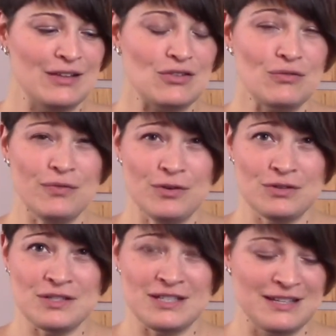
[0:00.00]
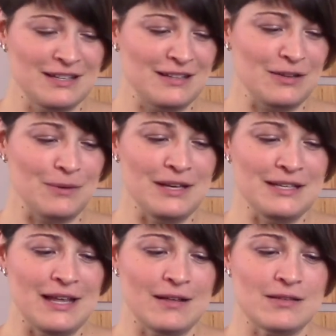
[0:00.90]
So first, the
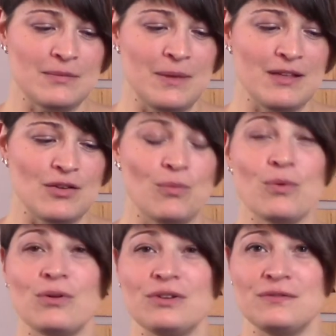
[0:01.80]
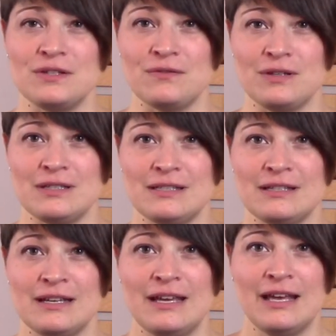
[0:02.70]
right text makes a world of difference.